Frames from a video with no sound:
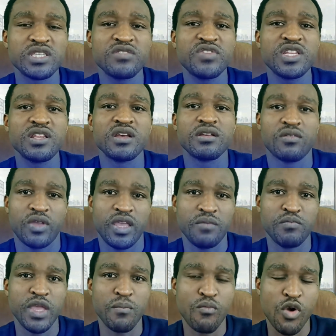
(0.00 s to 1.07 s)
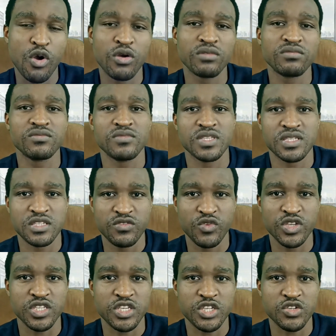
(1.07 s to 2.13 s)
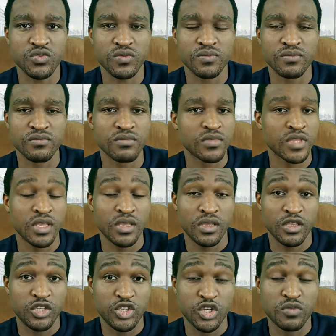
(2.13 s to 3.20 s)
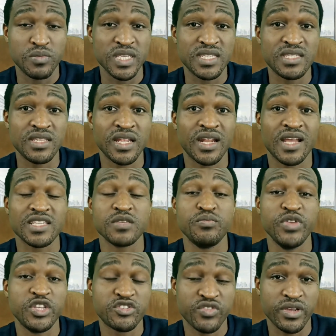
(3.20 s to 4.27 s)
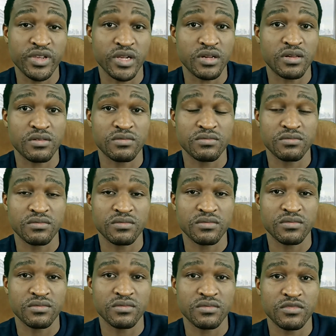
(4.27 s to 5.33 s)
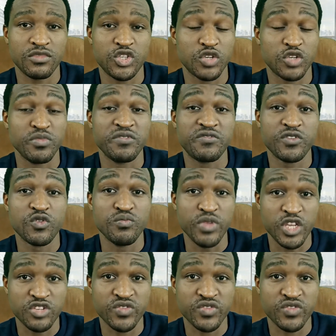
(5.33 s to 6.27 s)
there is even a more serious issue. John may see that as a betrayal. John may feel